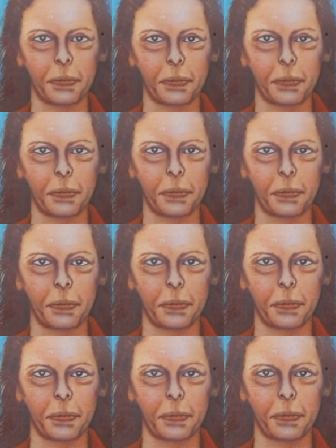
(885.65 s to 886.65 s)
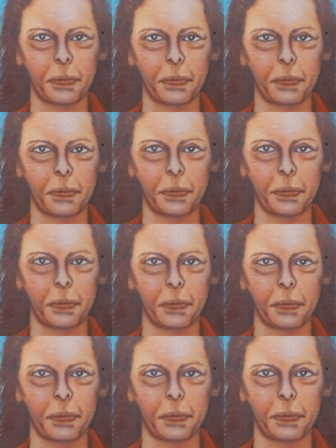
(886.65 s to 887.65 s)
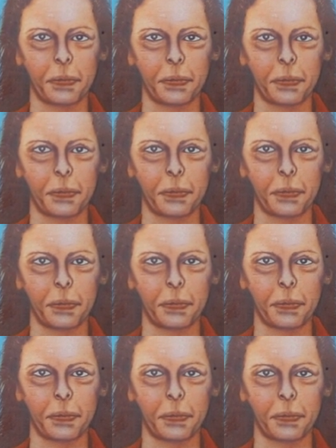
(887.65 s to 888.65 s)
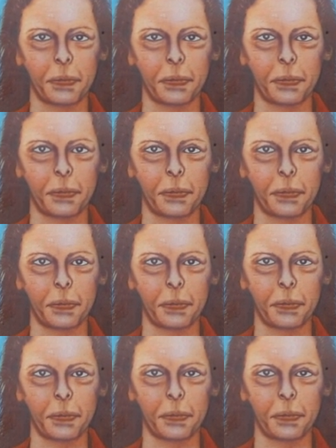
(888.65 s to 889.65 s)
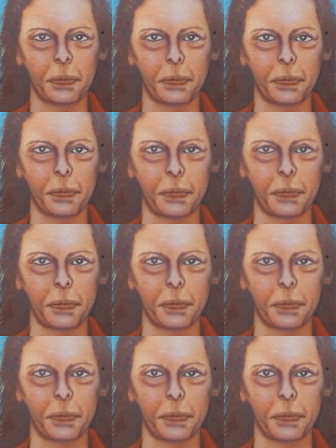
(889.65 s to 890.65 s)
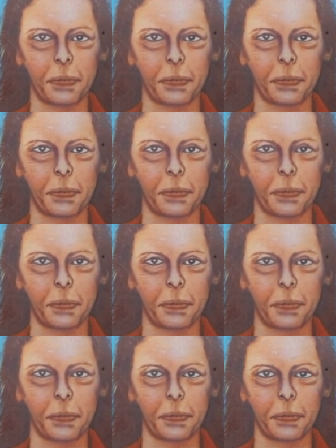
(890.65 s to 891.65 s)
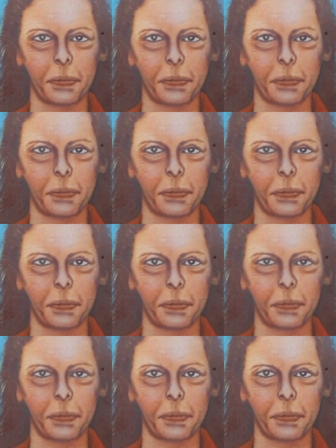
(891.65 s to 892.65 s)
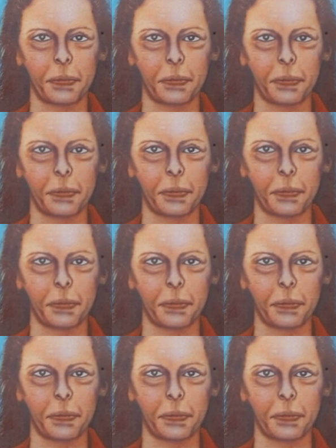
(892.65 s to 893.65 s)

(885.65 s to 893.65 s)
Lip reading: [no speech]